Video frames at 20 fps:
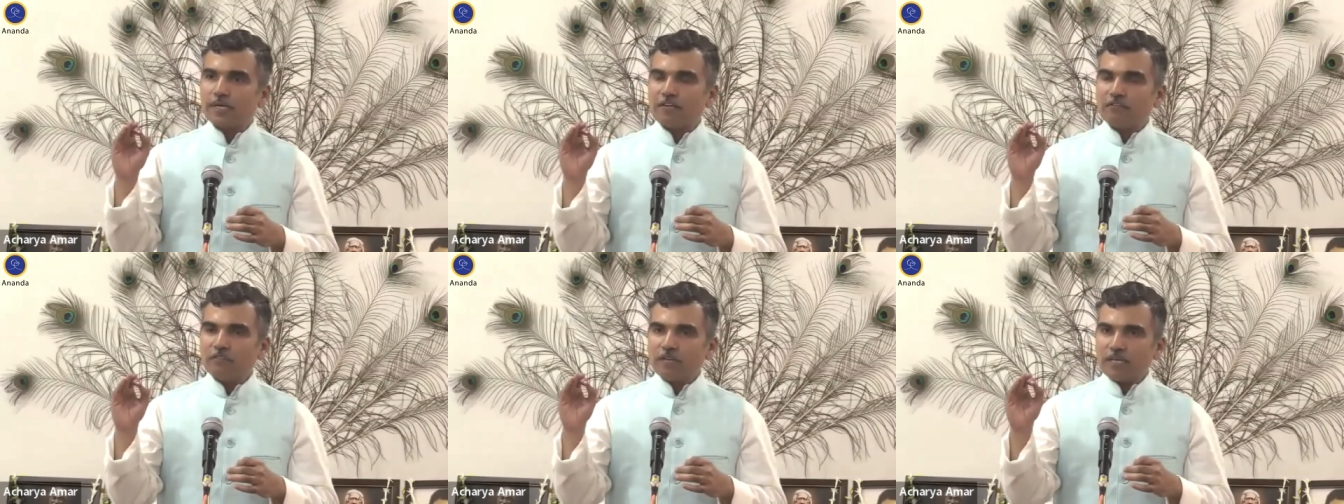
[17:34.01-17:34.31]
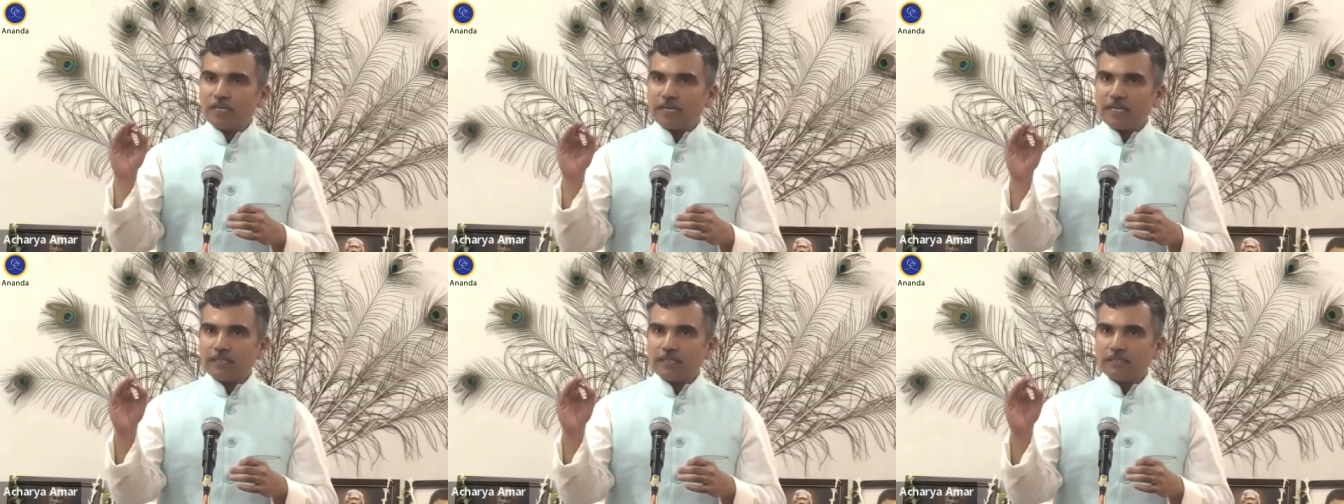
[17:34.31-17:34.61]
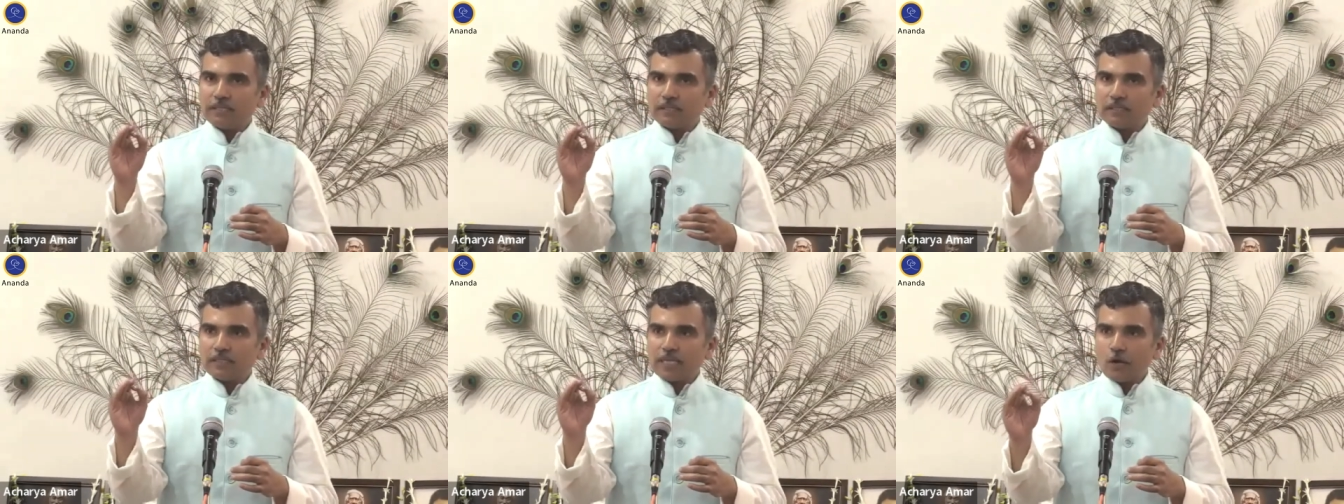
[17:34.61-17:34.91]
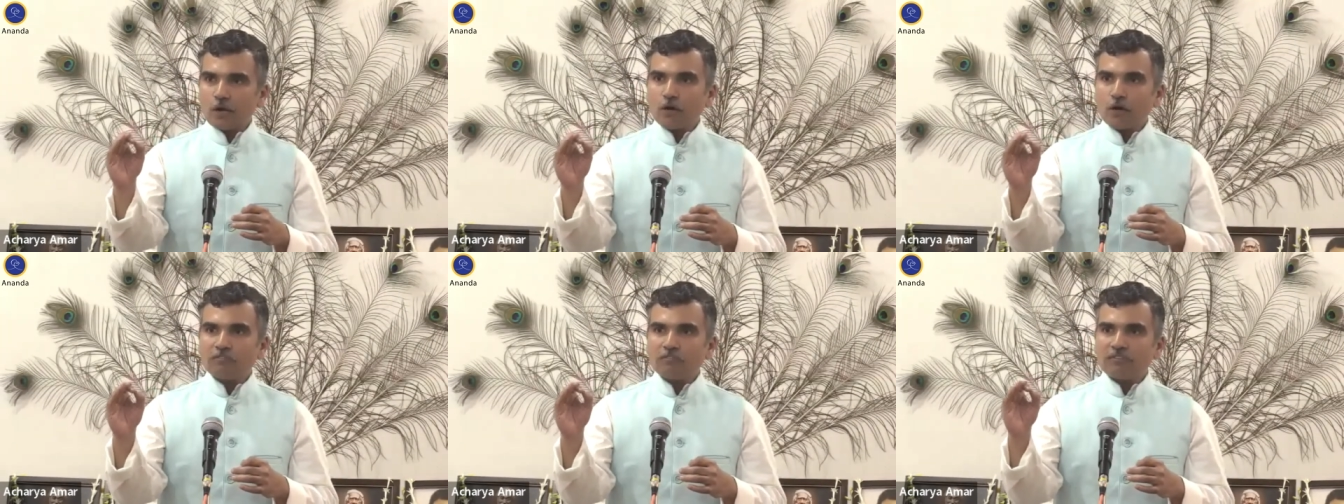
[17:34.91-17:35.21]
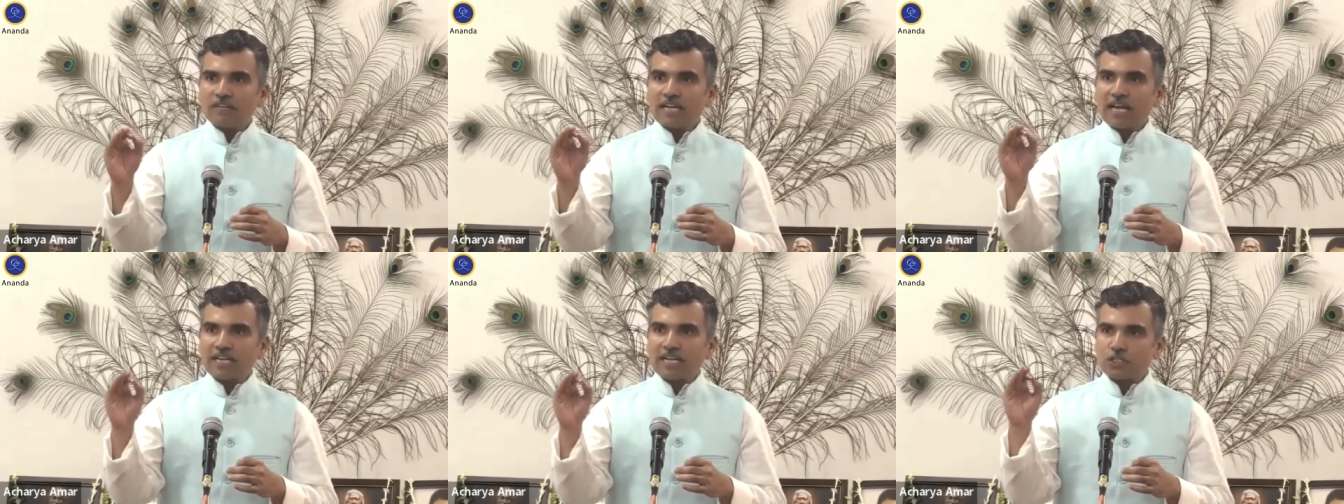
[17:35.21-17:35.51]
Even in the thick of
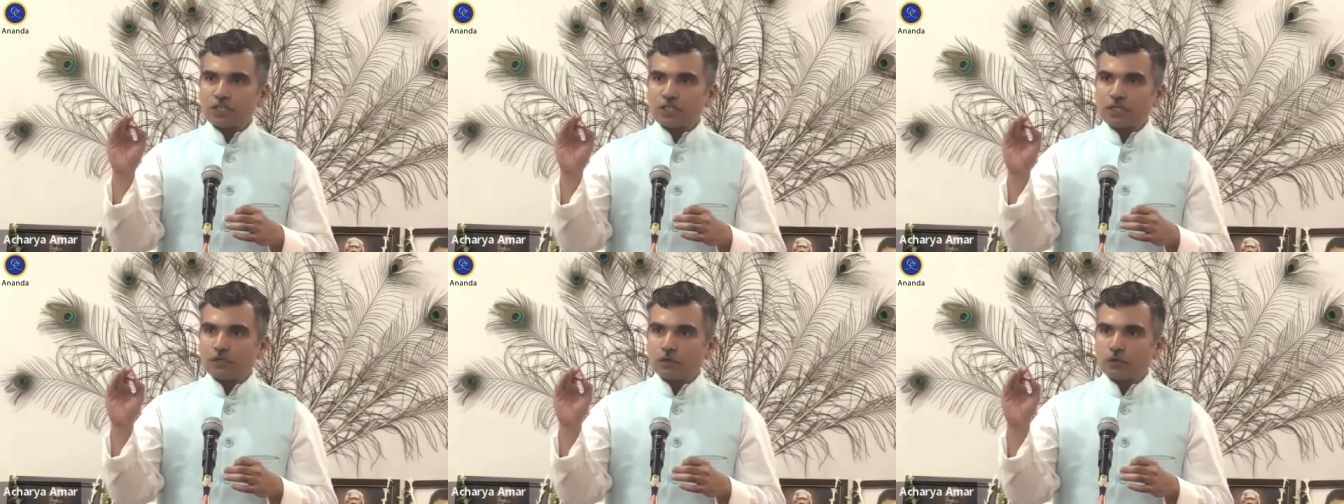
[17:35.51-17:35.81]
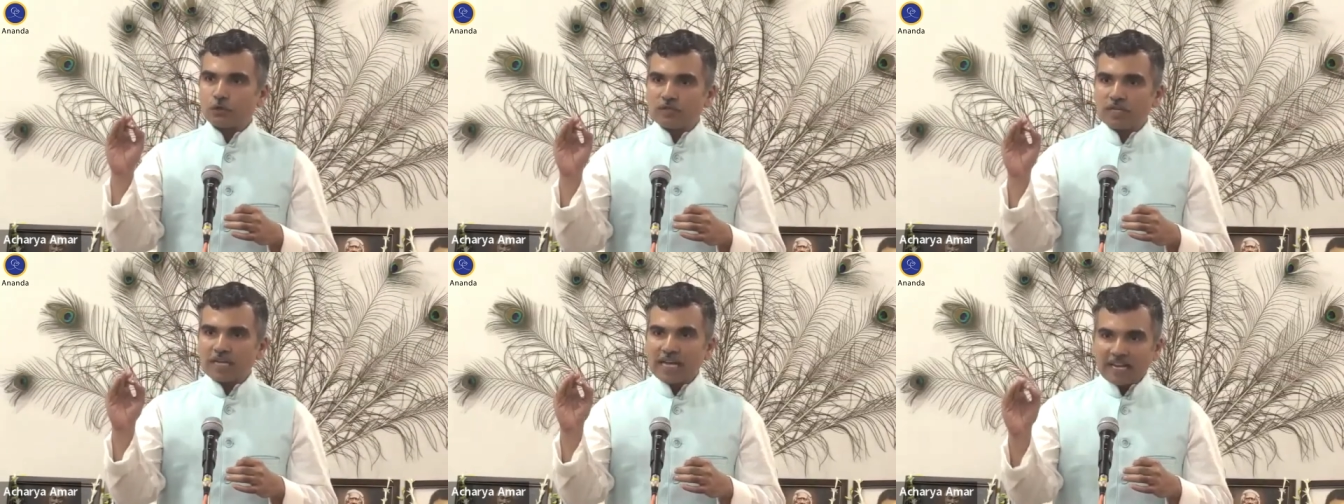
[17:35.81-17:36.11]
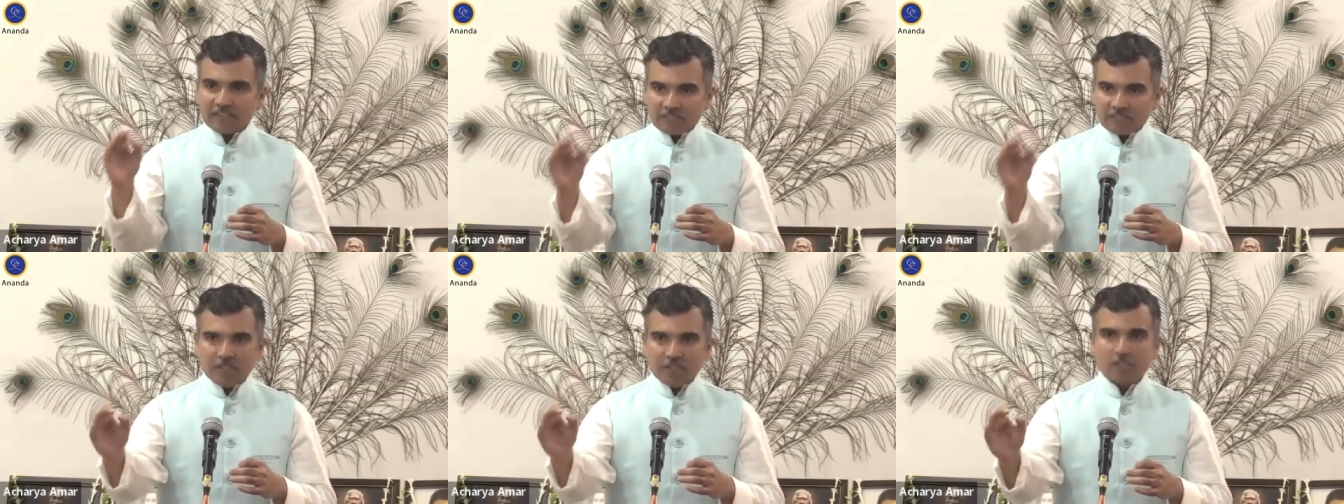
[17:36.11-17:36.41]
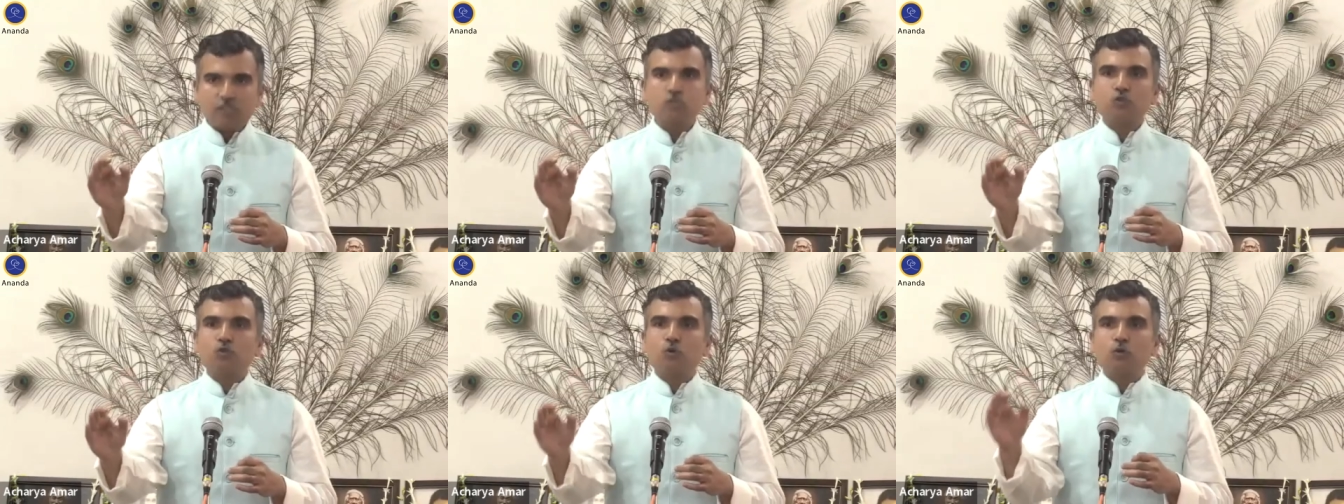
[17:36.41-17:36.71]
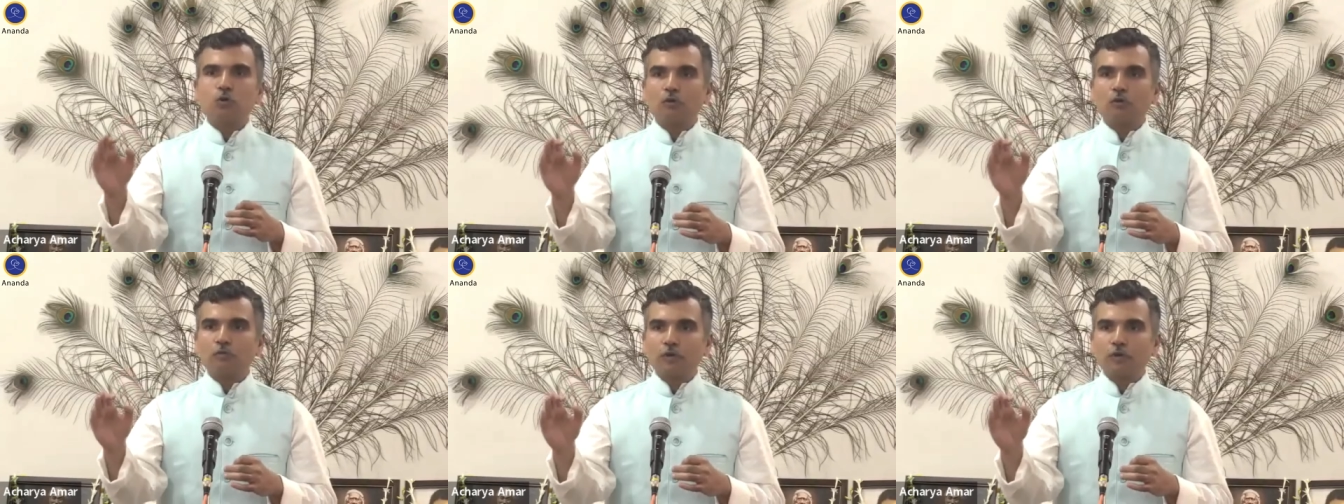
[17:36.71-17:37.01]
an action, you will have
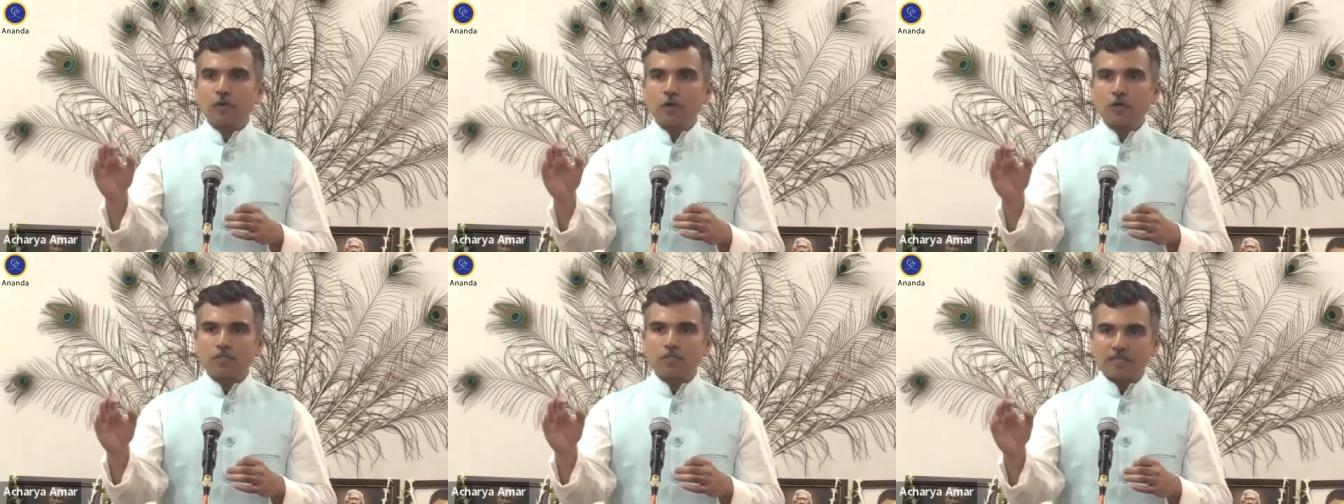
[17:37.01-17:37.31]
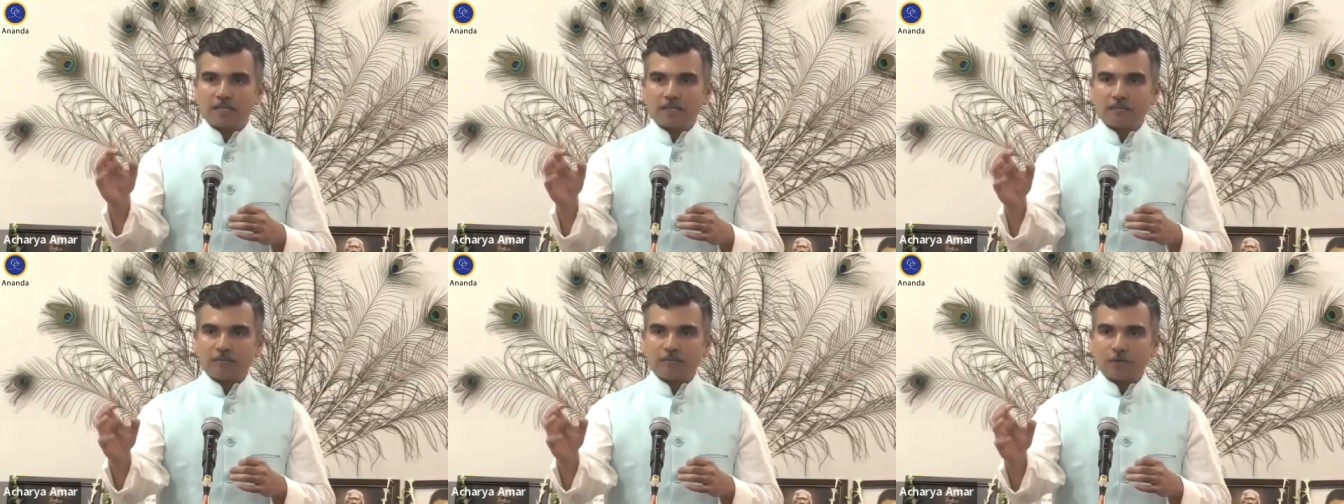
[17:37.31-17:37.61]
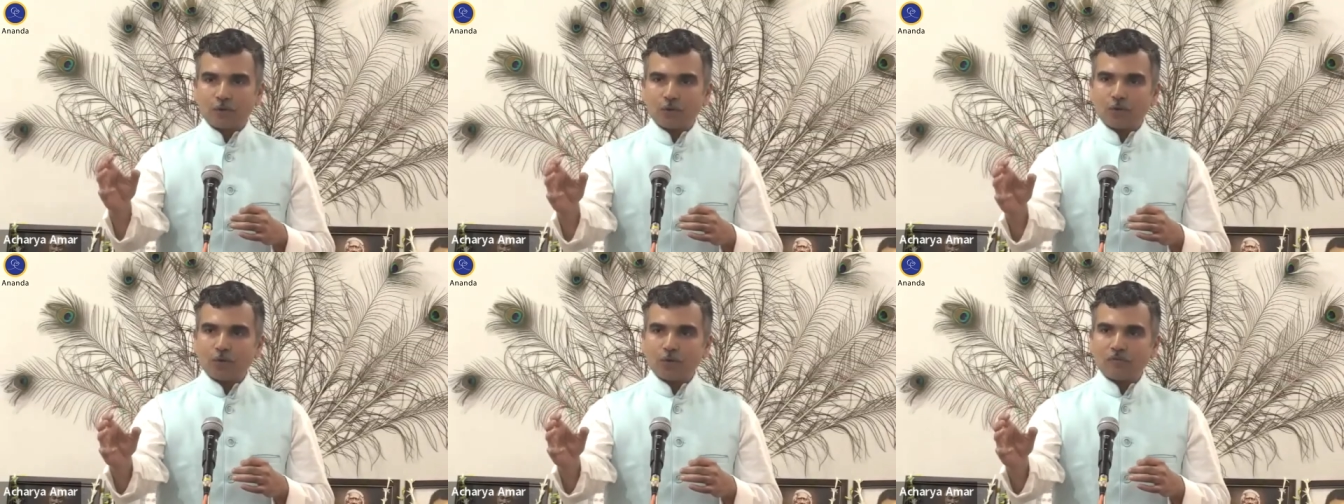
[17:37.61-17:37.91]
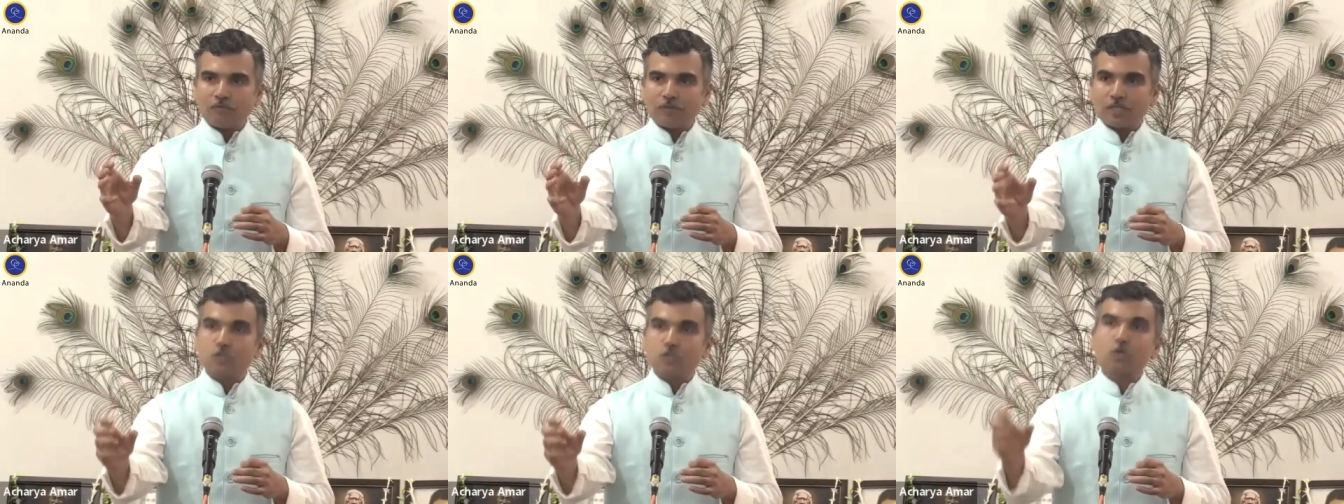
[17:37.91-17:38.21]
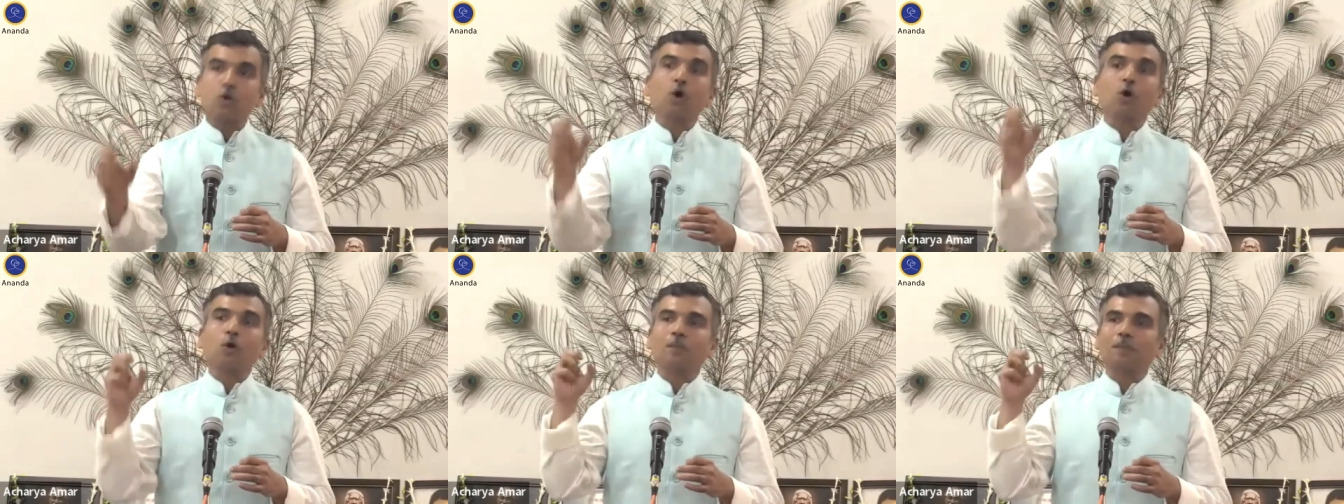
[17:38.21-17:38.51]
control over yourself to
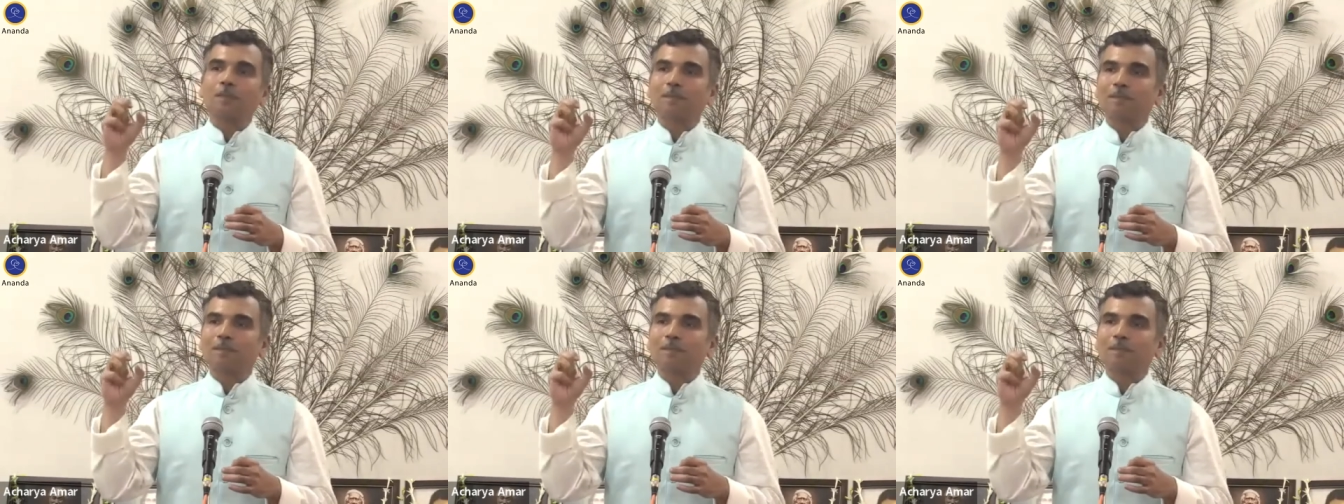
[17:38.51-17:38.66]
withdraw.